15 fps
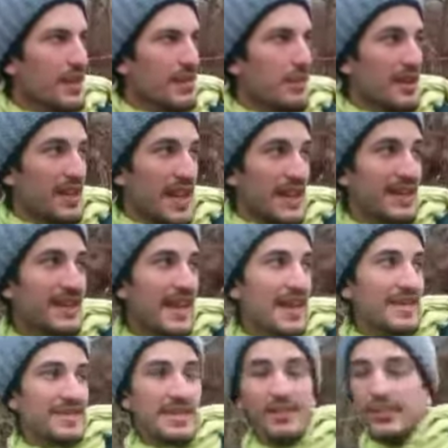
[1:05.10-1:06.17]
But in any
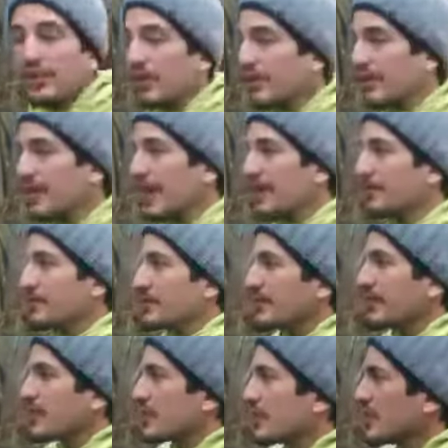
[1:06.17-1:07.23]
case, even though the name was
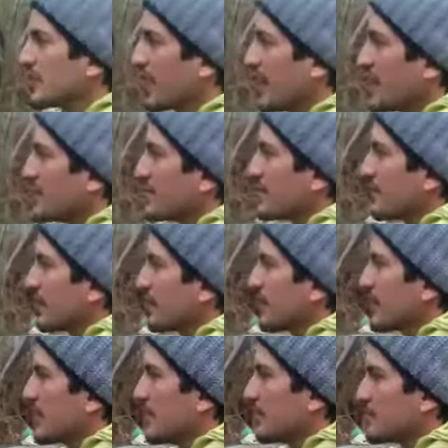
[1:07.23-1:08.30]
officially changed
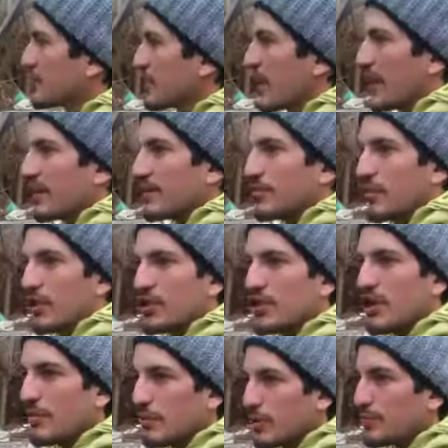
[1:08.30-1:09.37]
from Misrara to
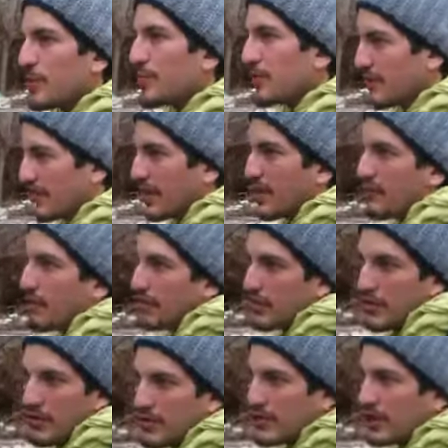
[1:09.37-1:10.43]
Murasha, most people in the neighborhood
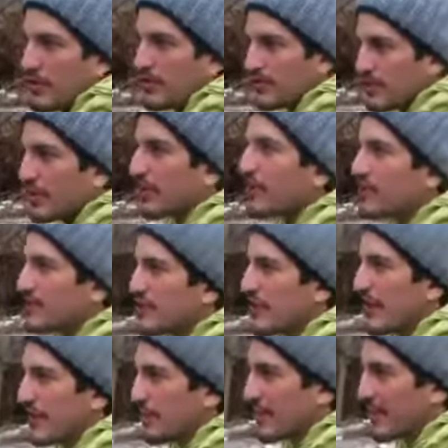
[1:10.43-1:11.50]
in general still use
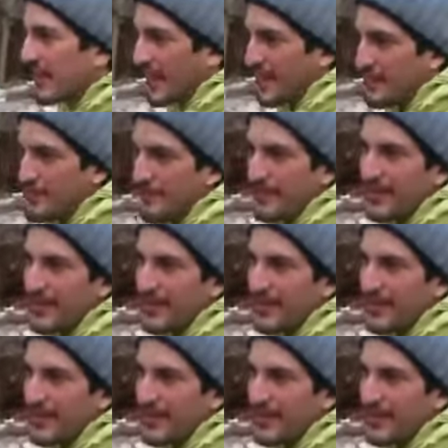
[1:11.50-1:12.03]
the Arabic name,